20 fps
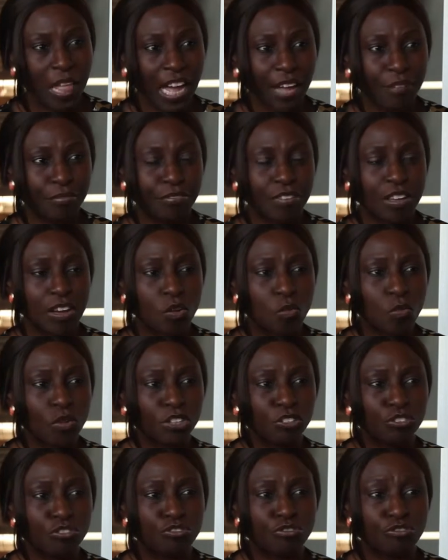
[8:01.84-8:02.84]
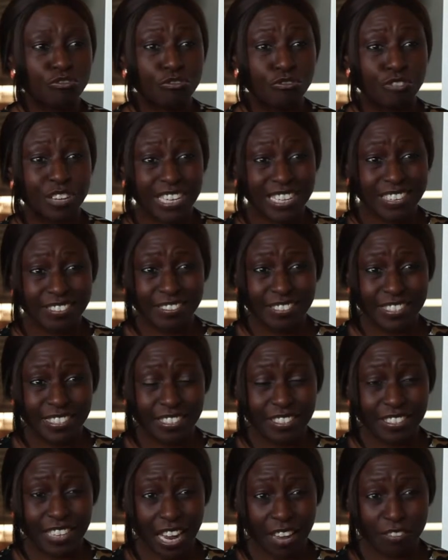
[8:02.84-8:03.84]
I think what really, really
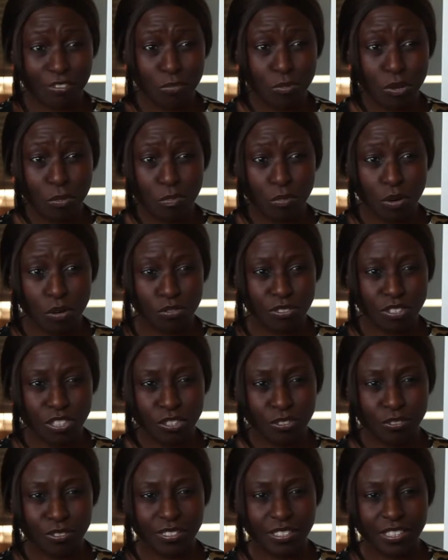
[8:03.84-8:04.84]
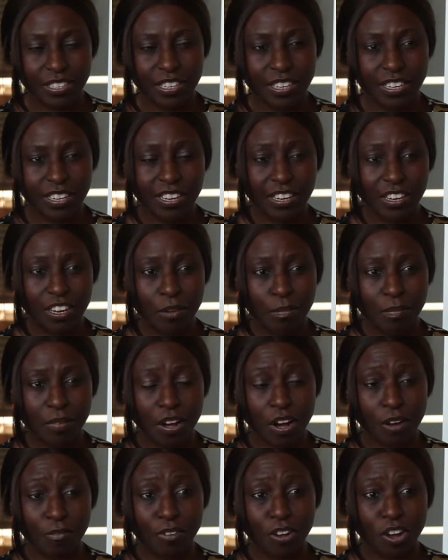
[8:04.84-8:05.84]
drives me most is to see the kingdom
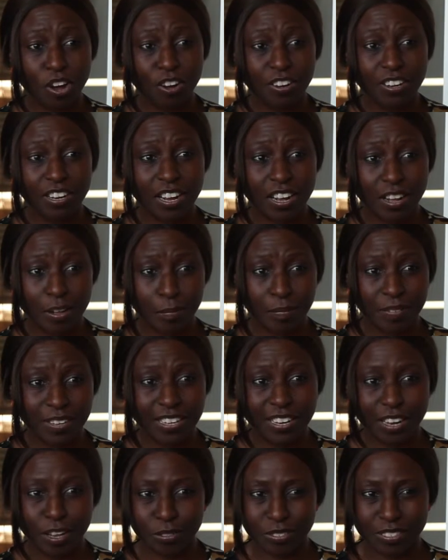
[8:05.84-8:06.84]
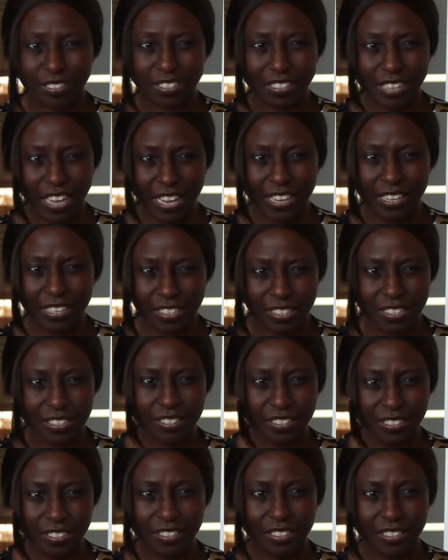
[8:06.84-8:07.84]
of God come in our
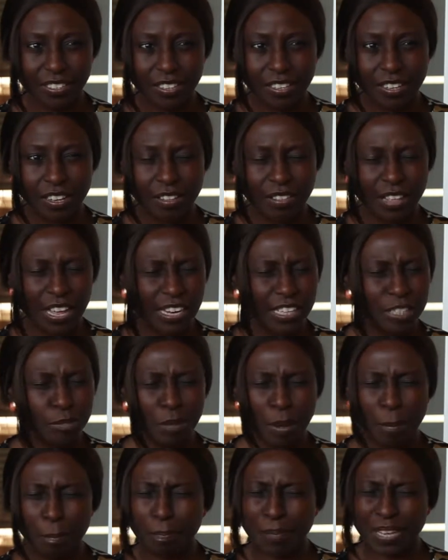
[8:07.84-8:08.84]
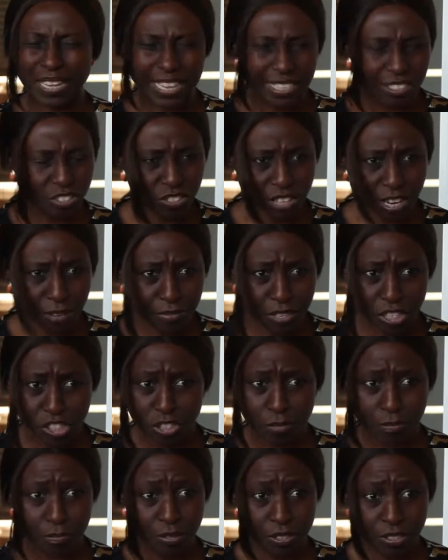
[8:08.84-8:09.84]
societies. That is my biggest drive,
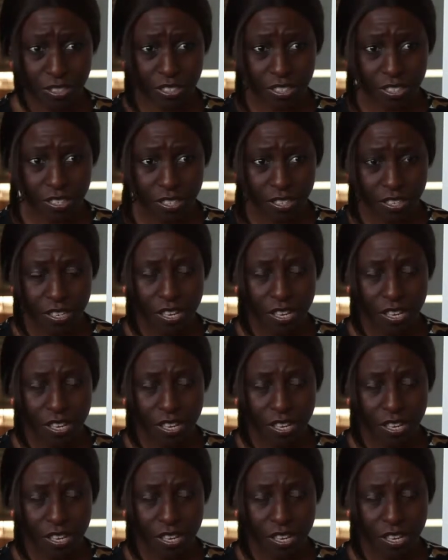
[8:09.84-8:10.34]
nation building.